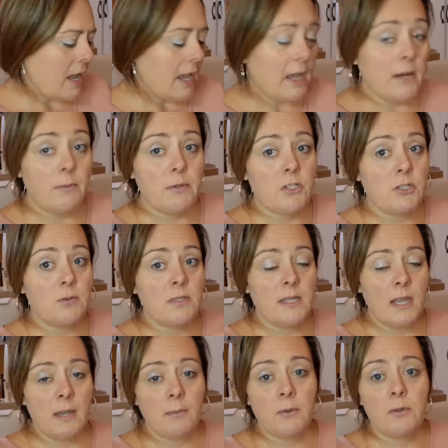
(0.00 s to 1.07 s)
Anyway, she was
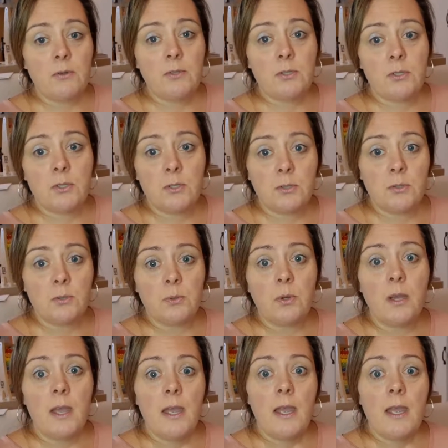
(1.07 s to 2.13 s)
able to
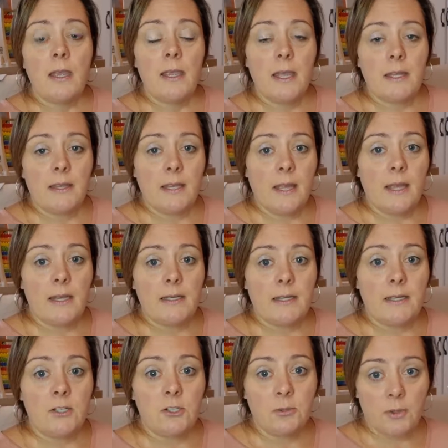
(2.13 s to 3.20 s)
get that
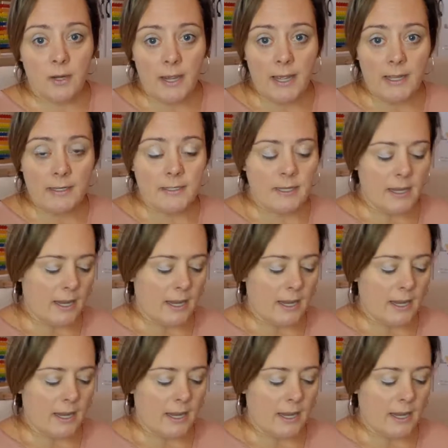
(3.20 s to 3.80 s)
into her head,